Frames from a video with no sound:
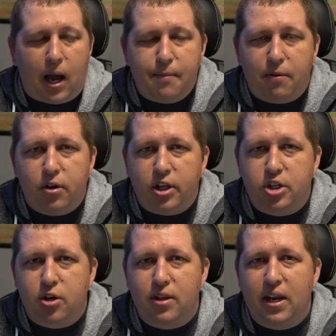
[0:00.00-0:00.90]
not really
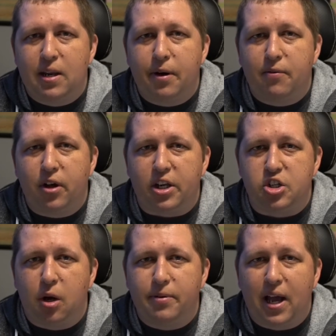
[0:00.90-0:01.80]
sure that anybody really
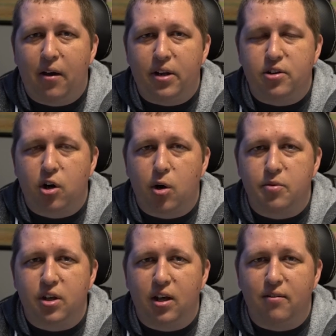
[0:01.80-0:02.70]
jumped out in
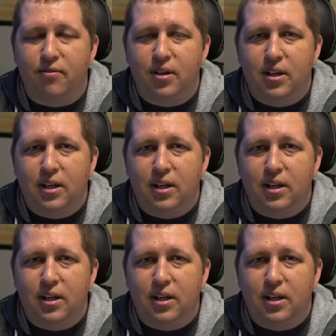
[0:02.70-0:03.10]
terms of,